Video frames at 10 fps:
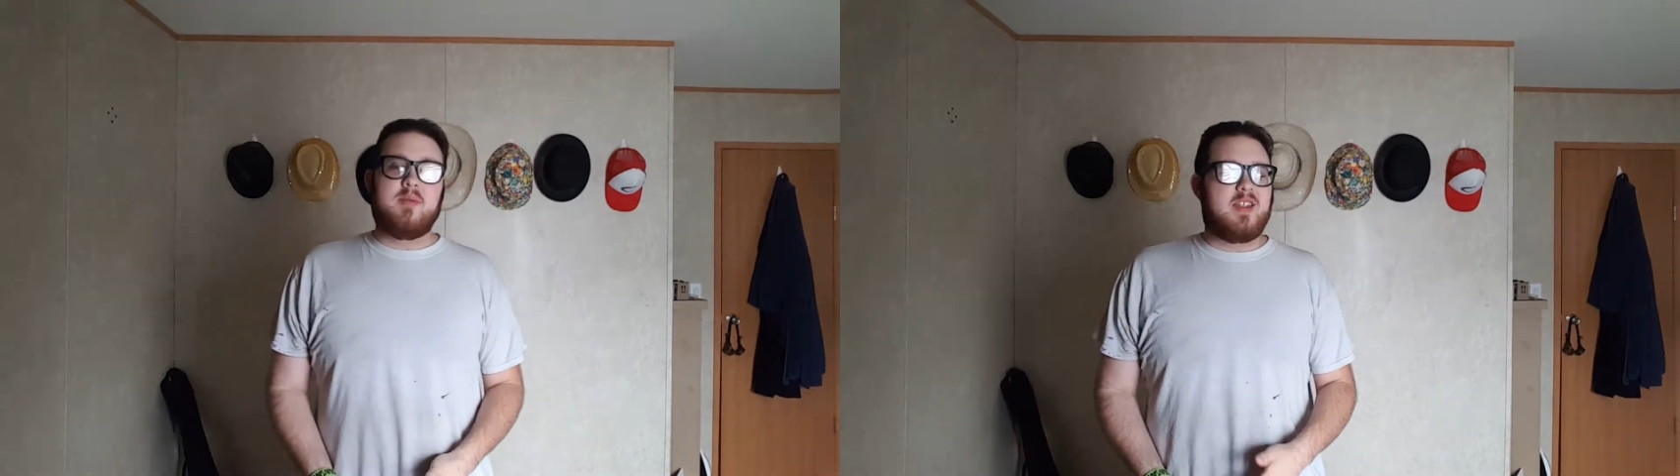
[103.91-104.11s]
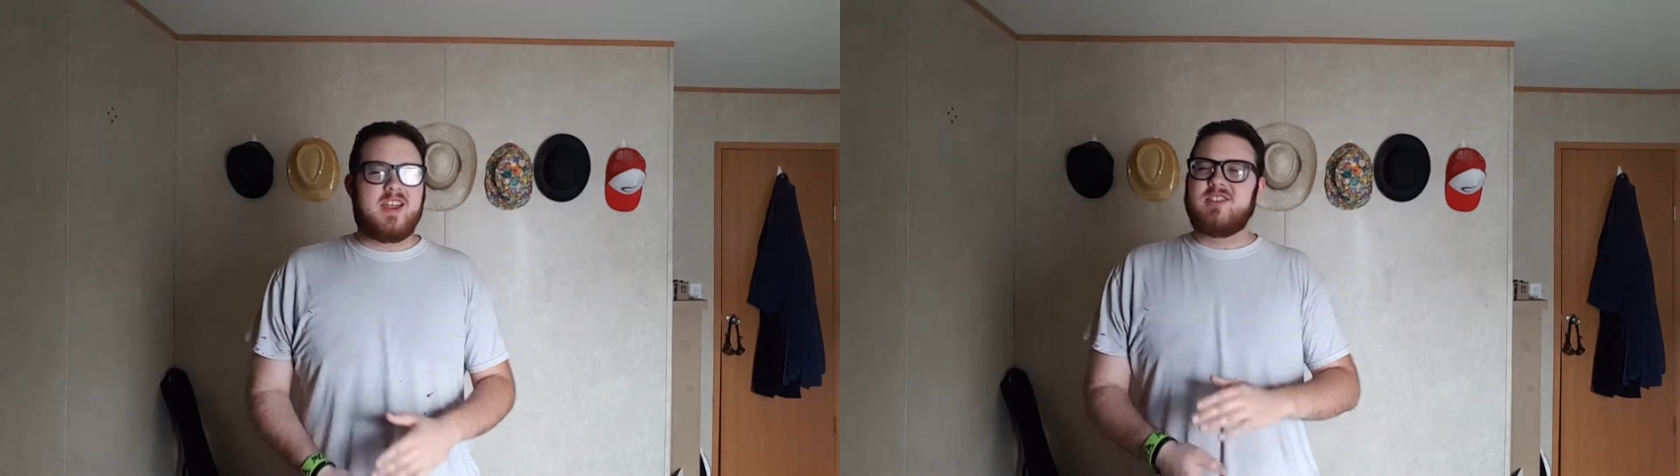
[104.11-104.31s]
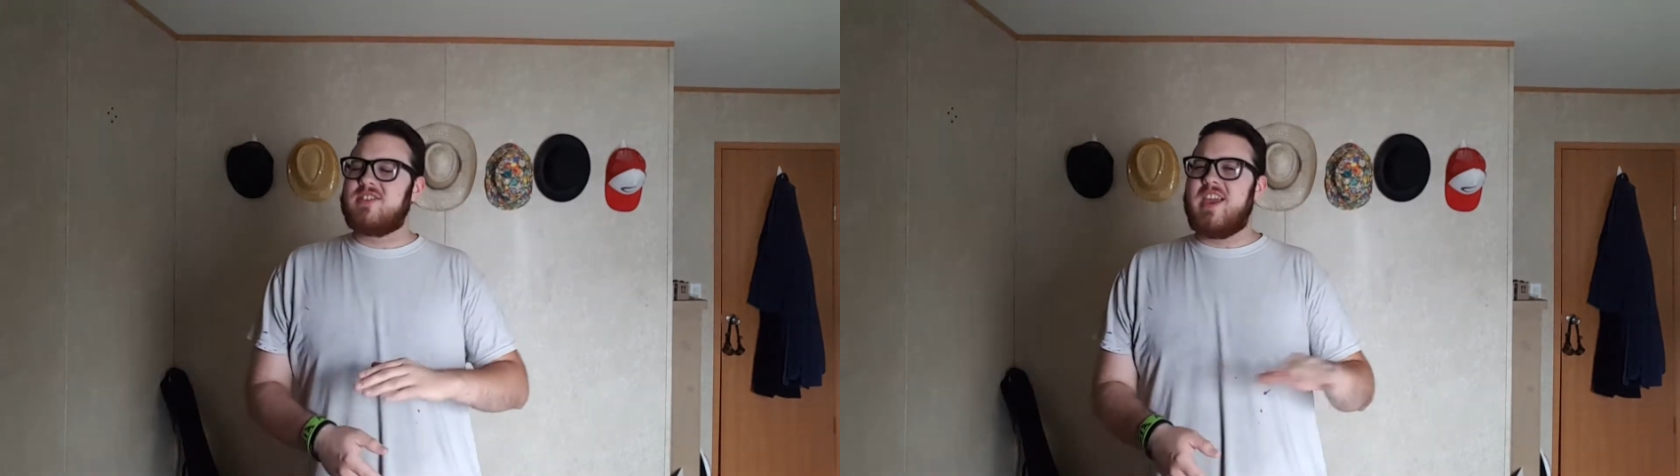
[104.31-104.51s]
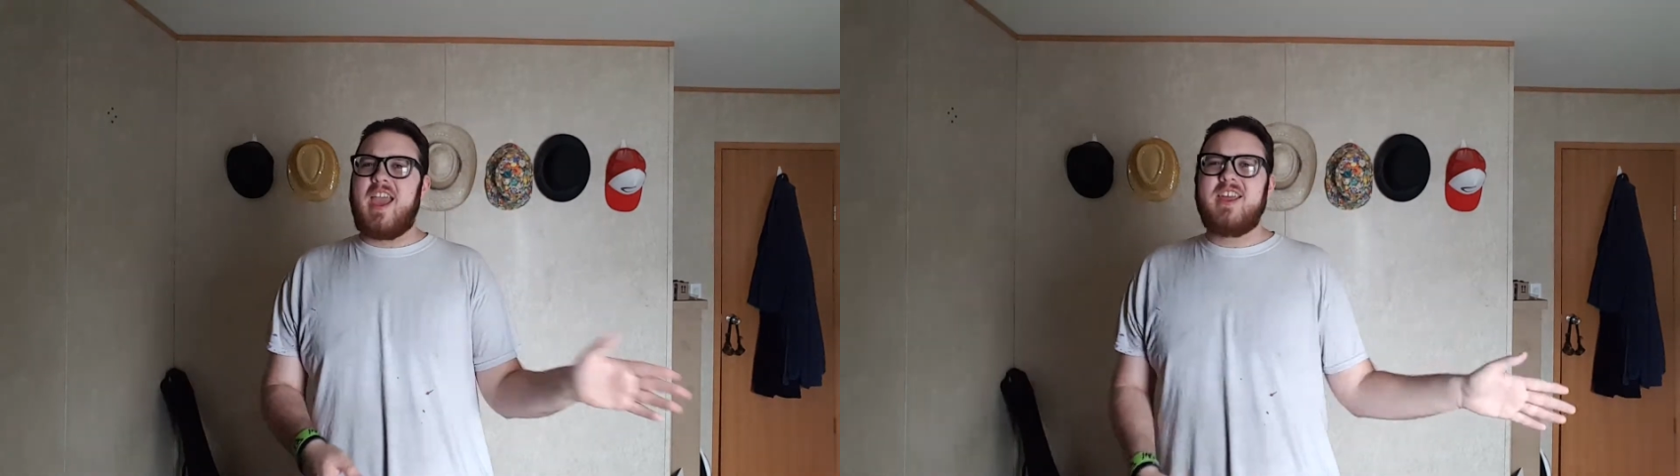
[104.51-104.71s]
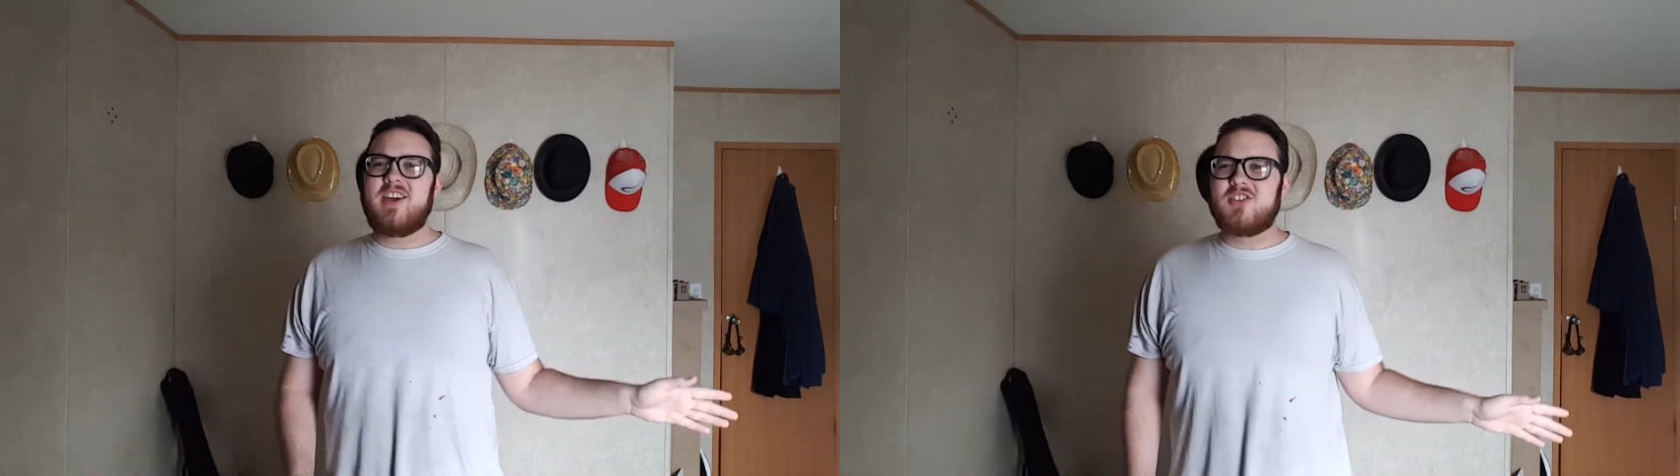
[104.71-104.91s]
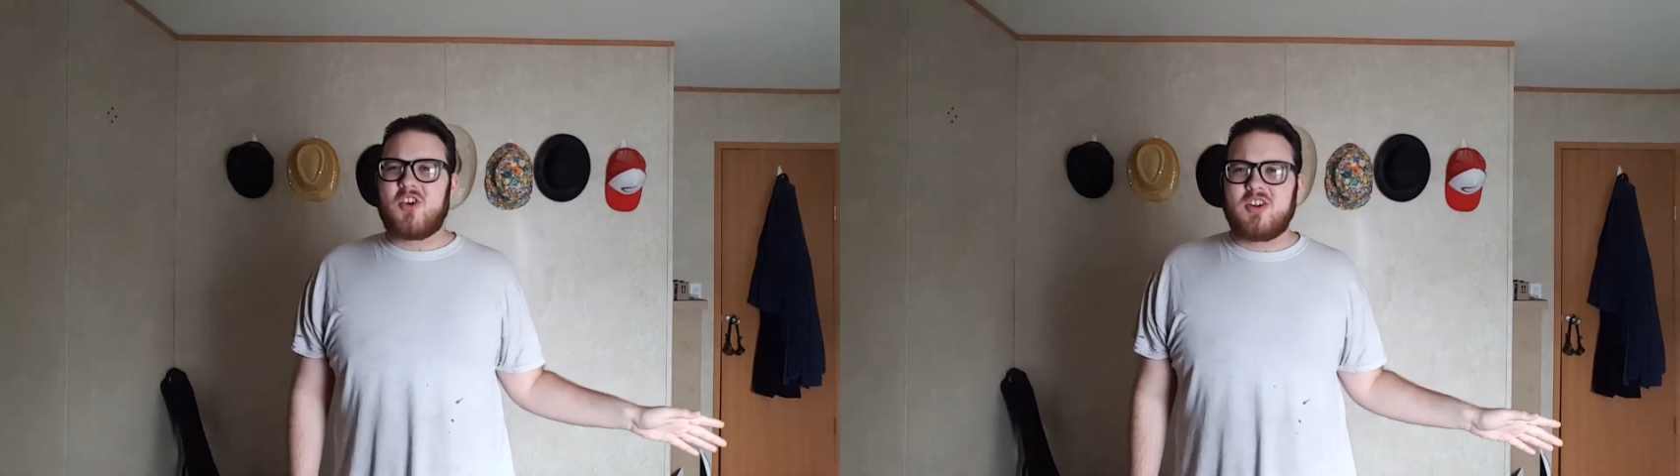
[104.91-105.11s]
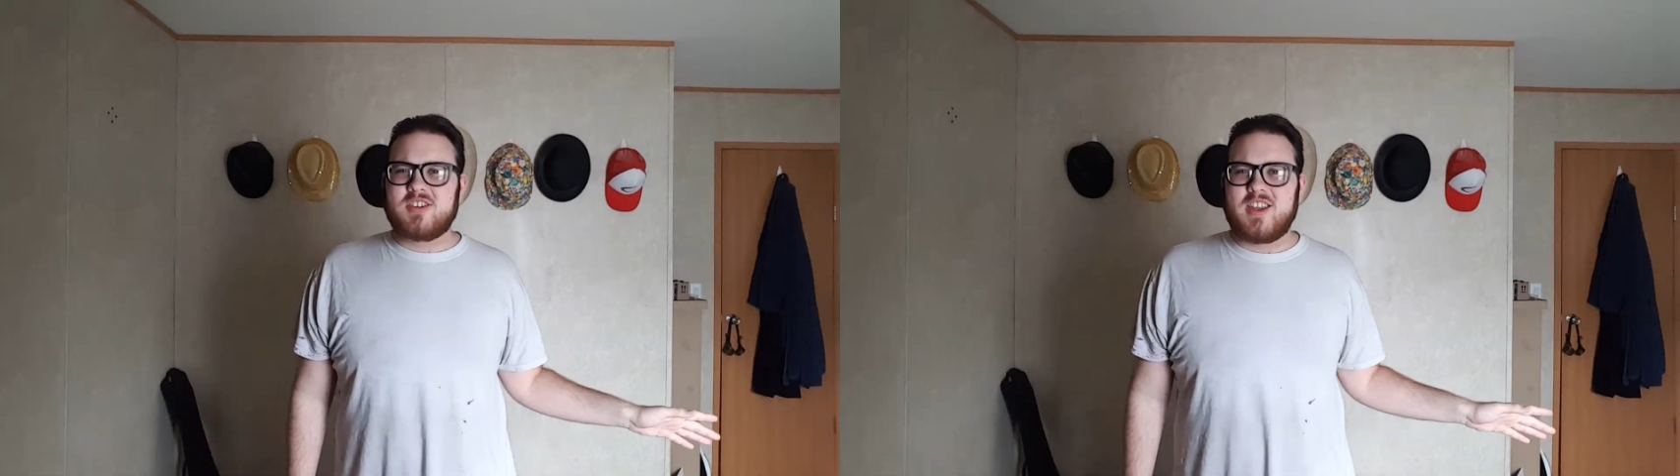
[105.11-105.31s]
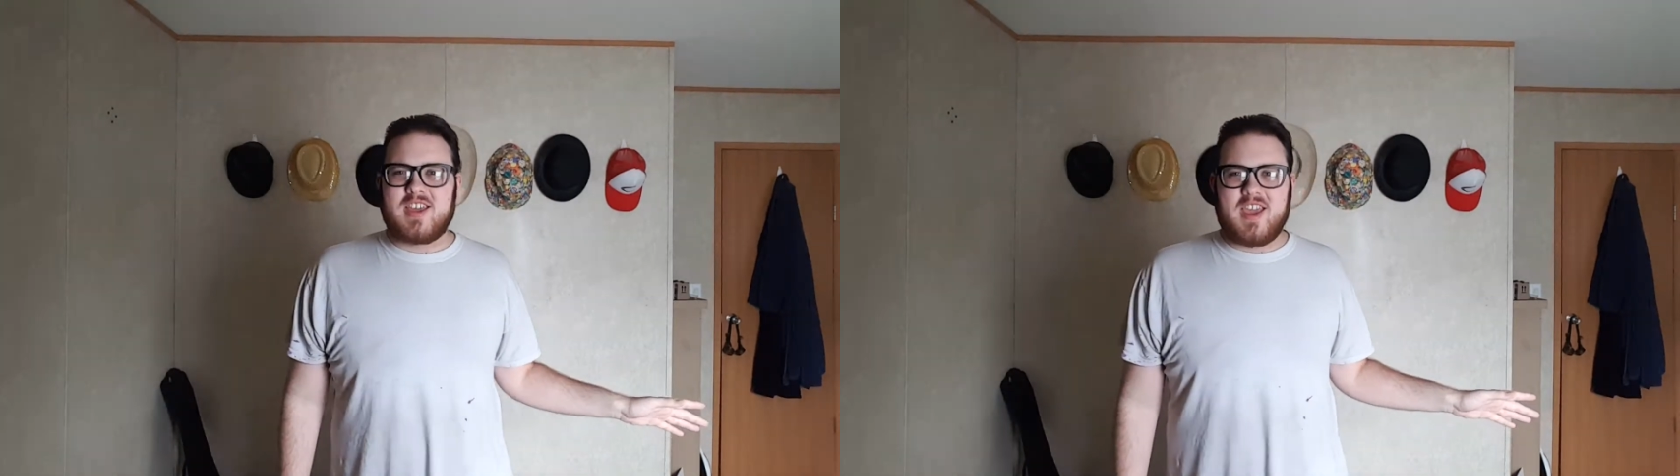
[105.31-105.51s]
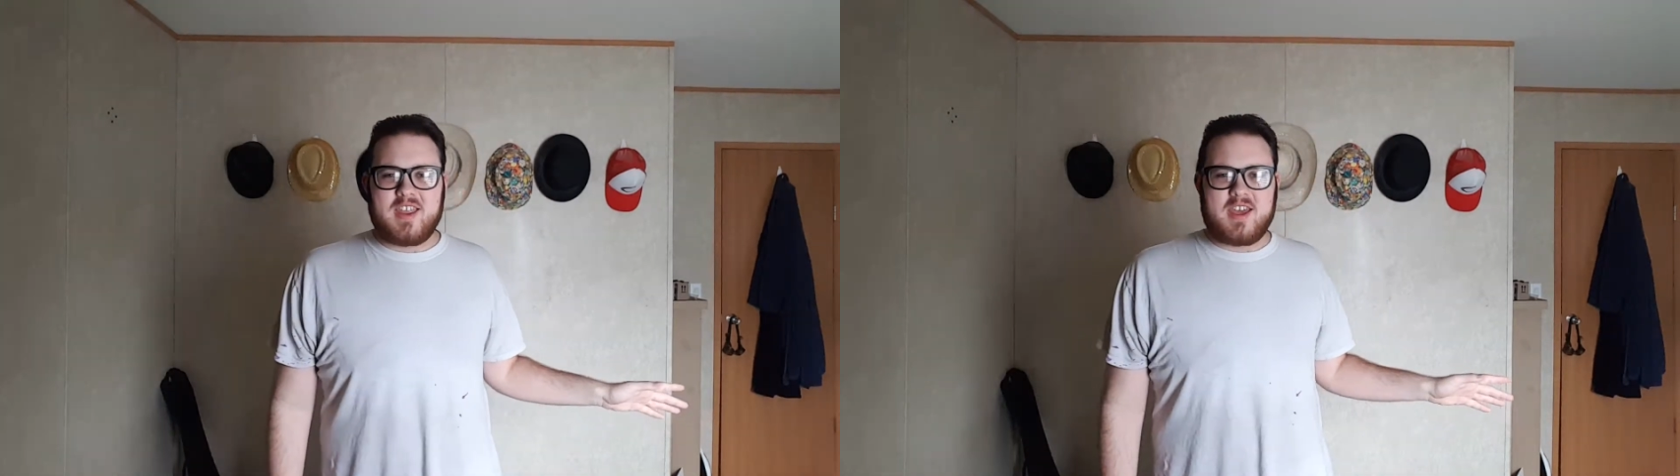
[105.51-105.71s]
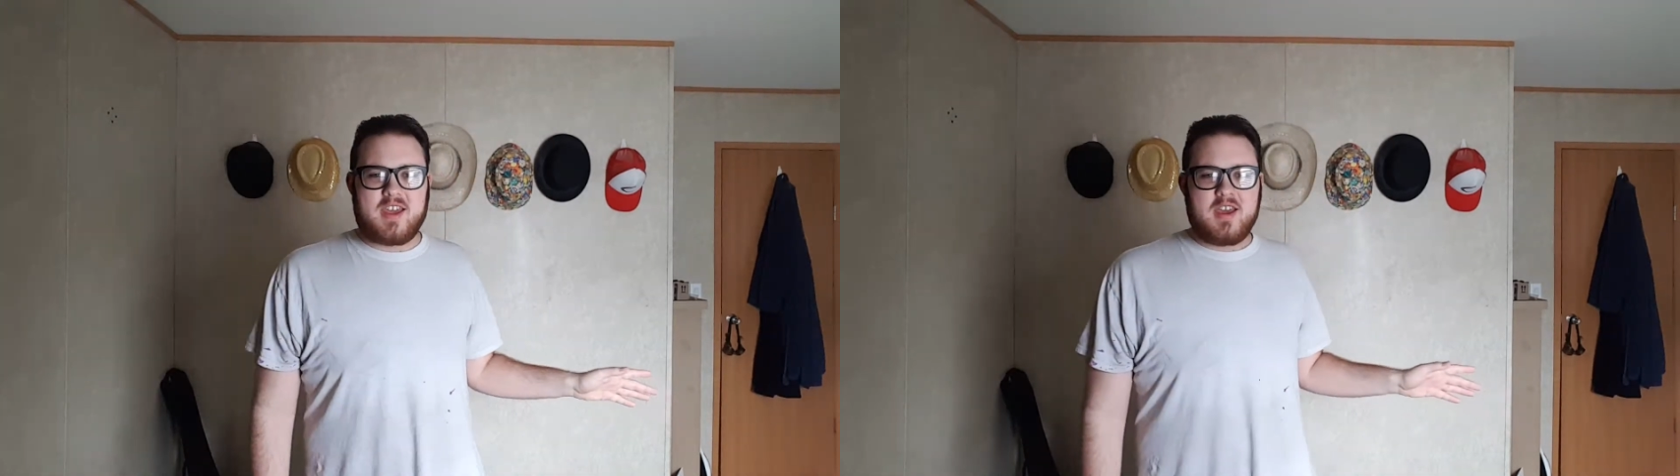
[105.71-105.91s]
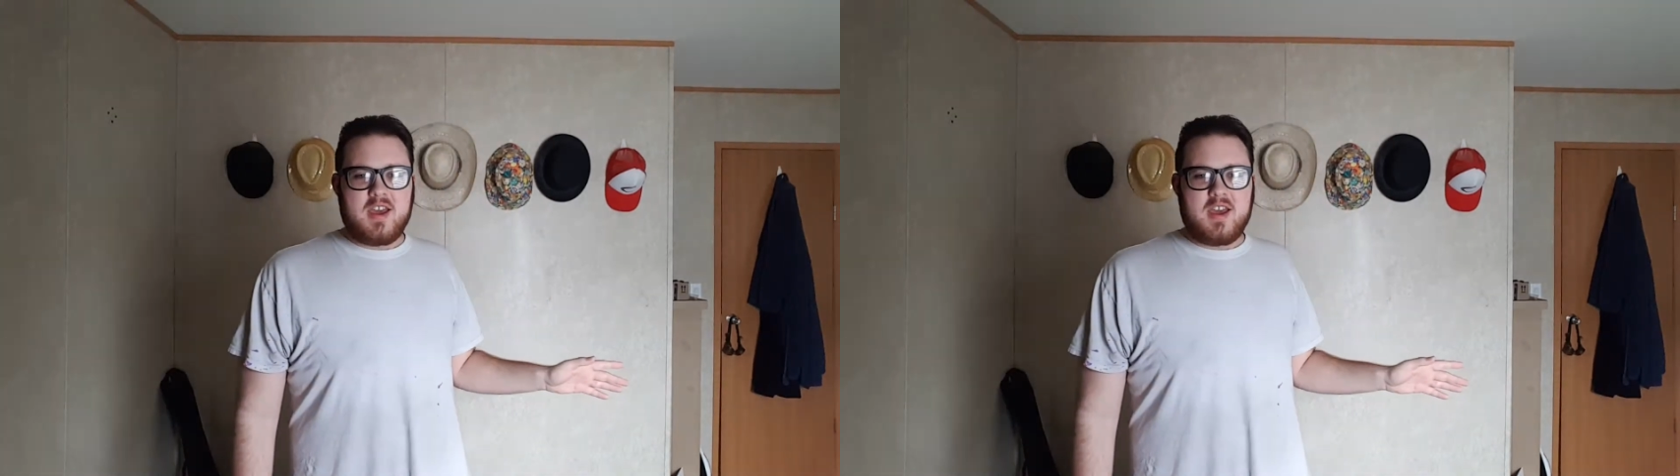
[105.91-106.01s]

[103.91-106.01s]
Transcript: Man, I just cannot talk today, can I?